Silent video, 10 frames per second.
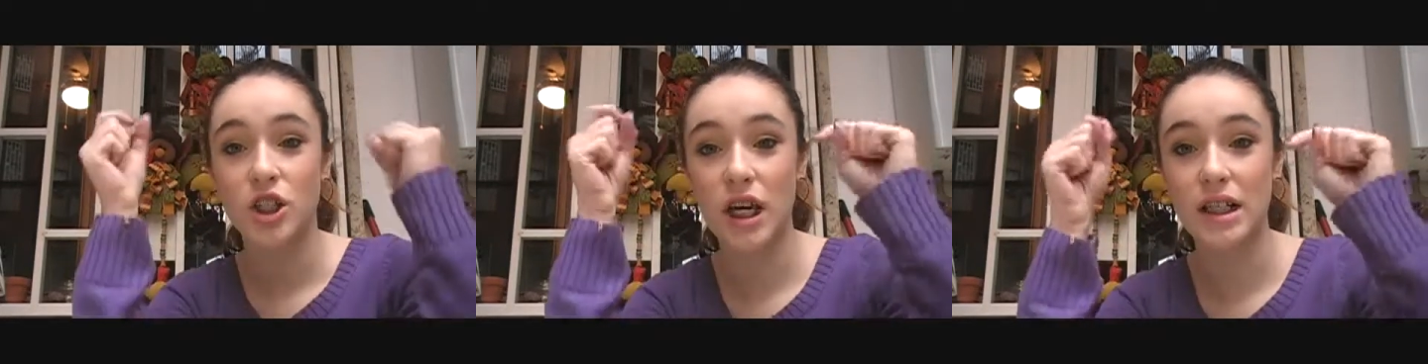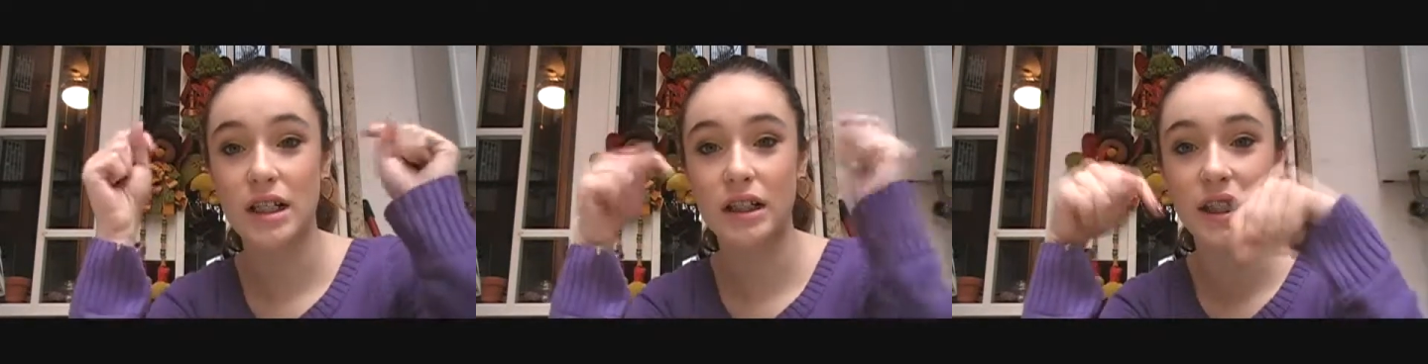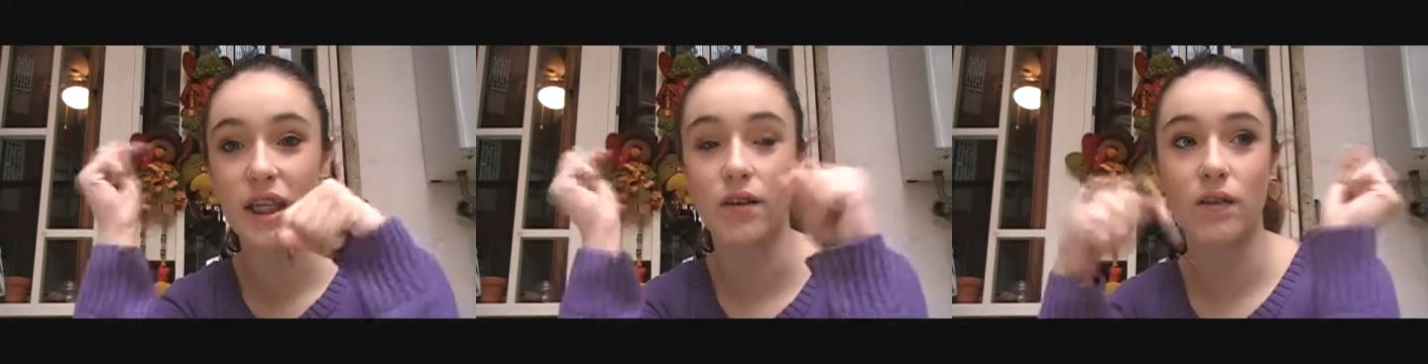just
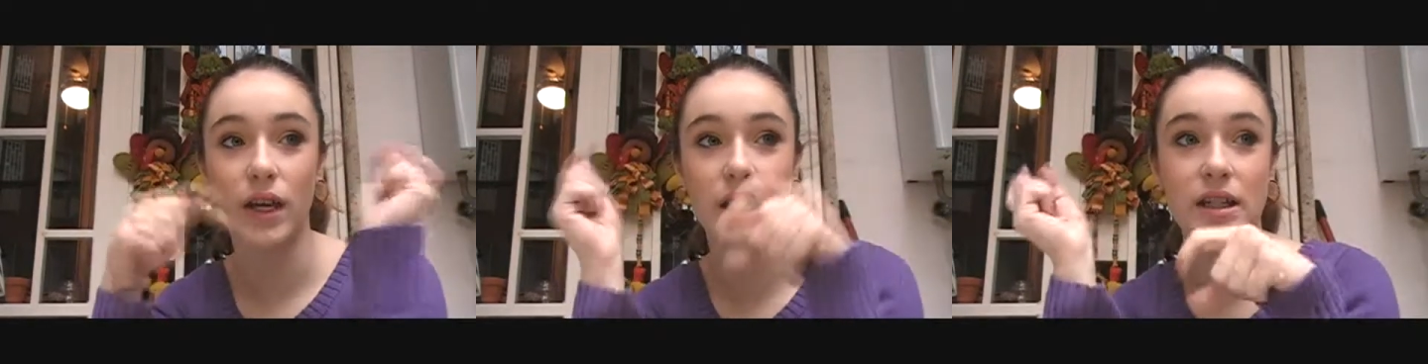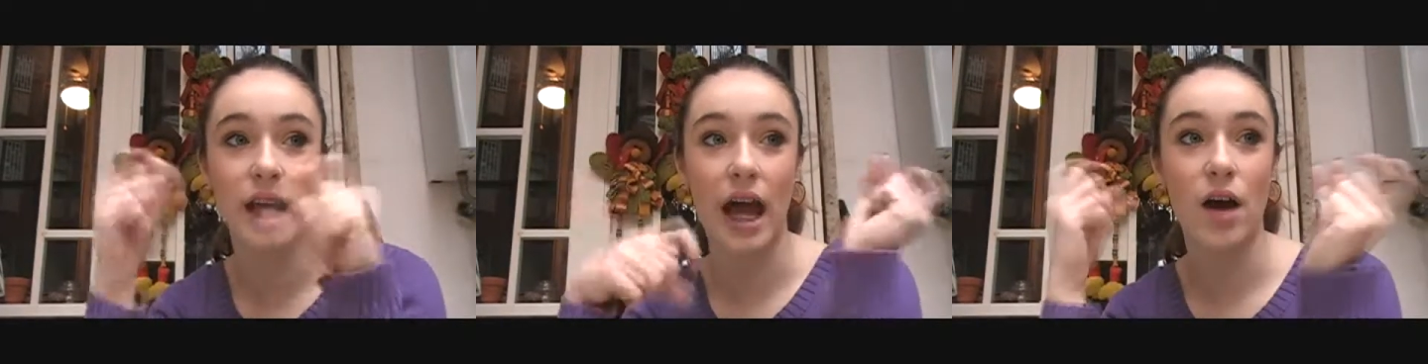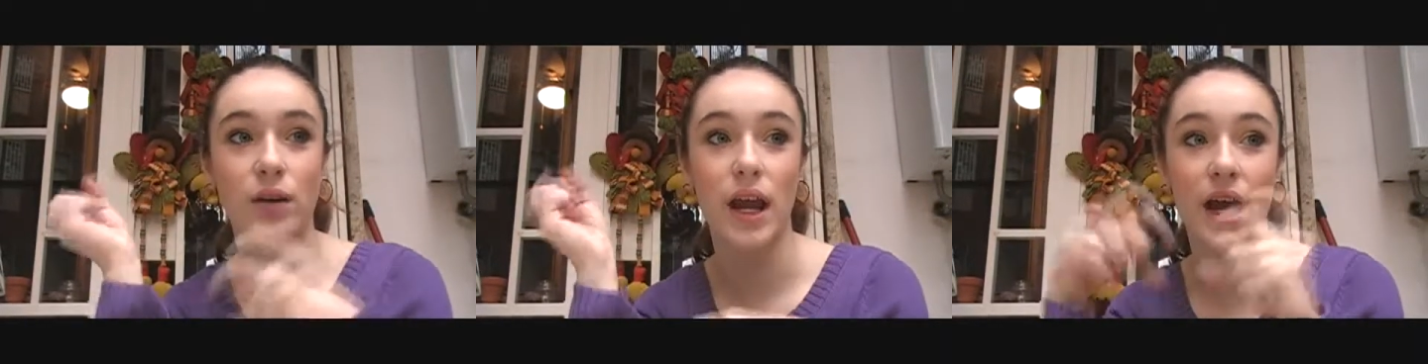leave it
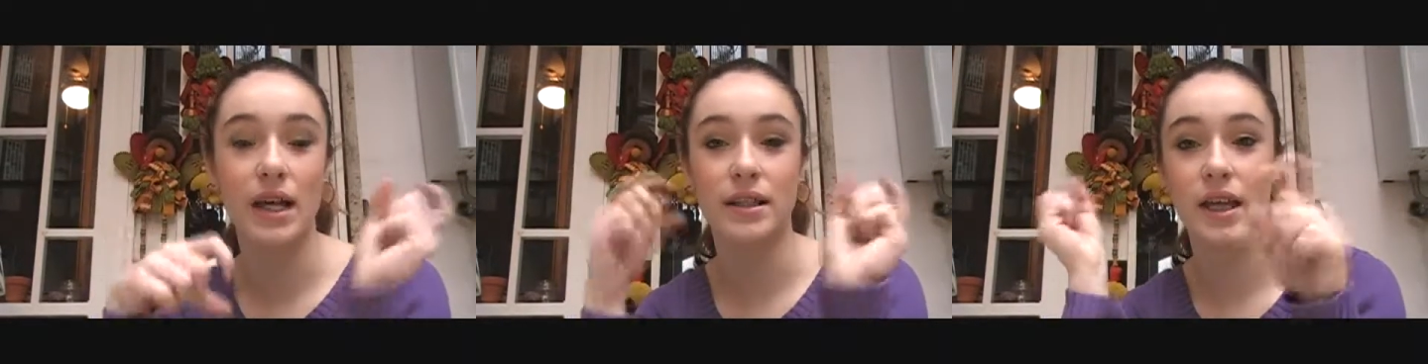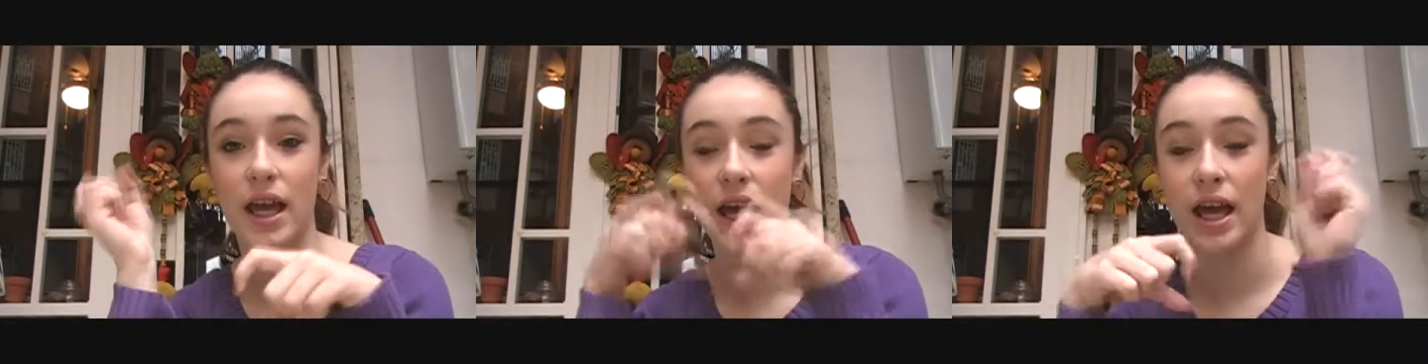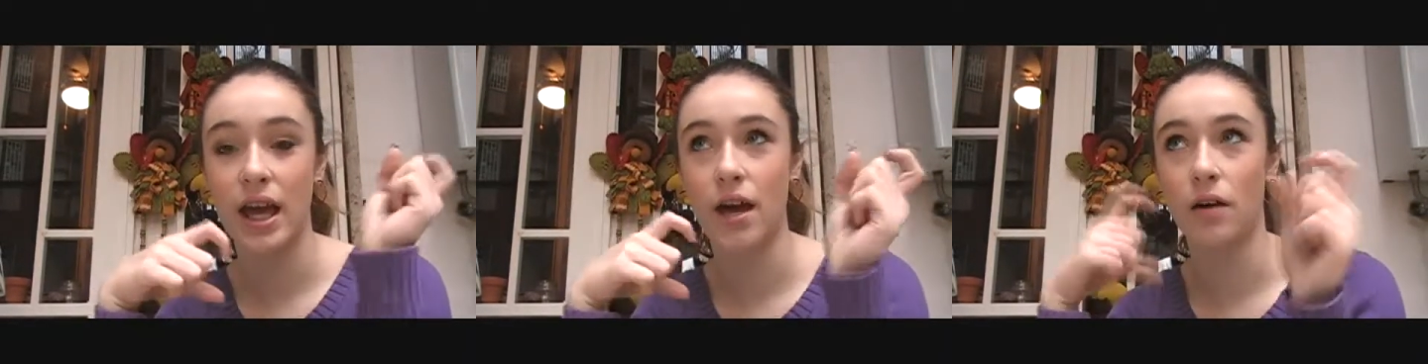down as
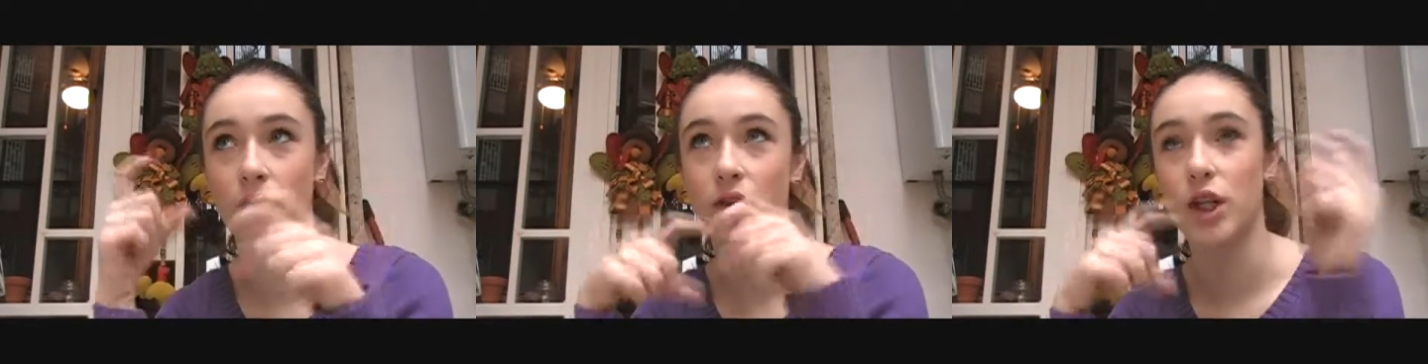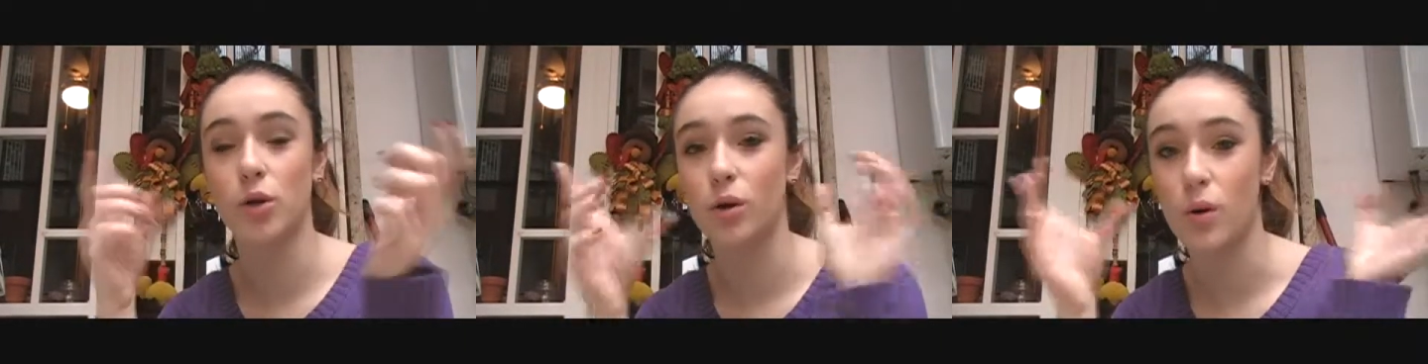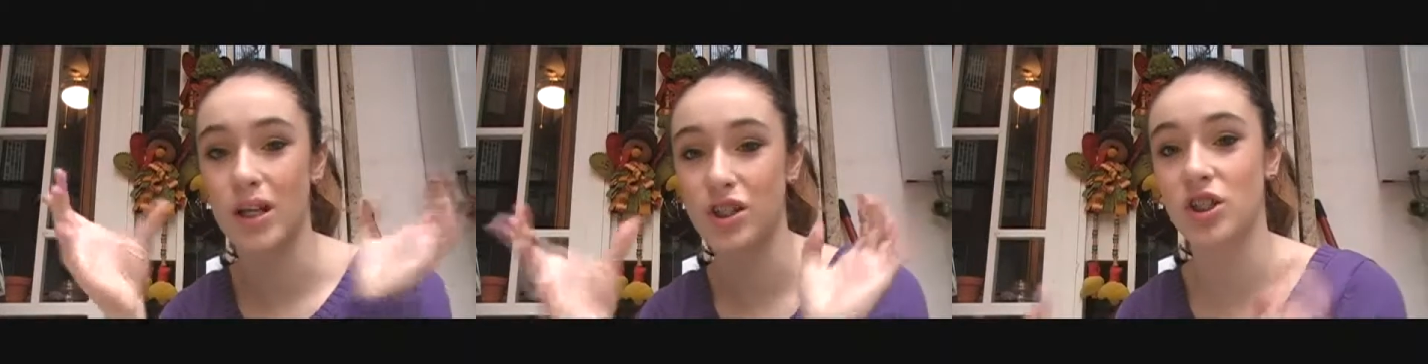a video
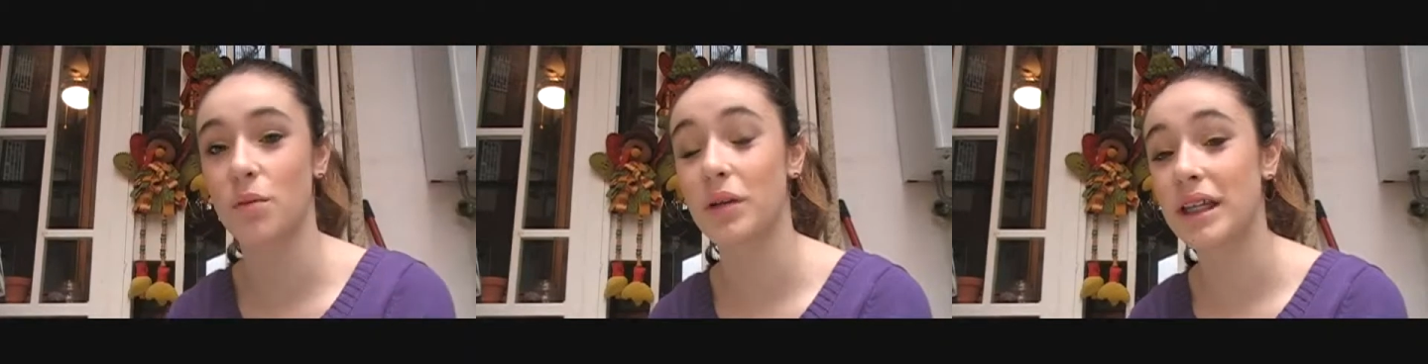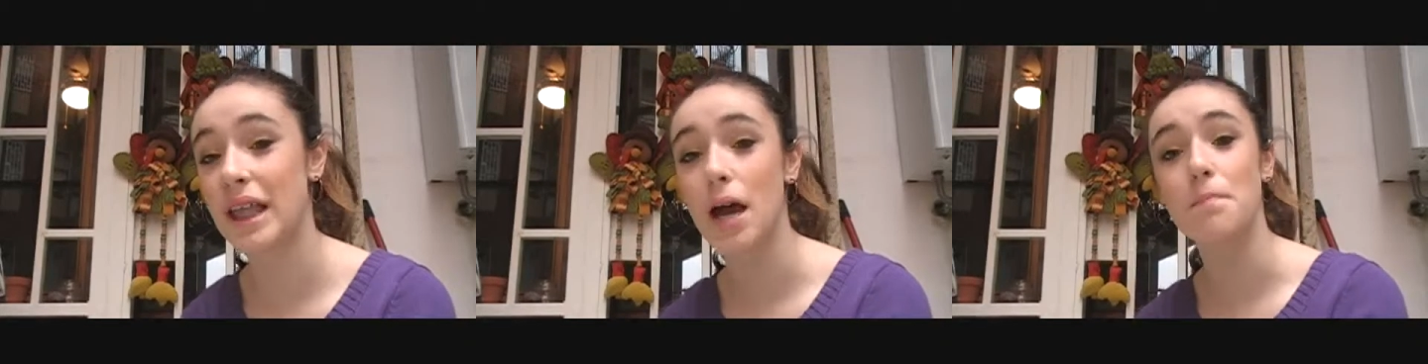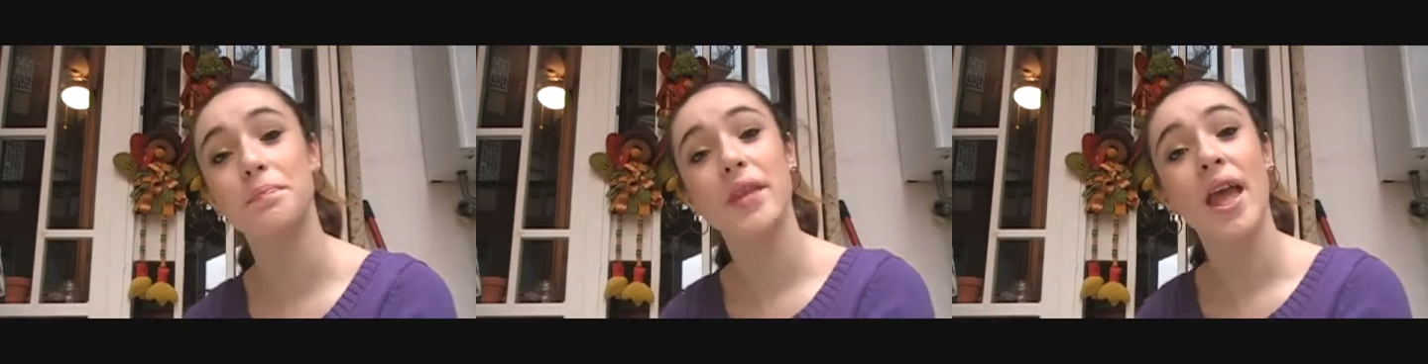request or something like that.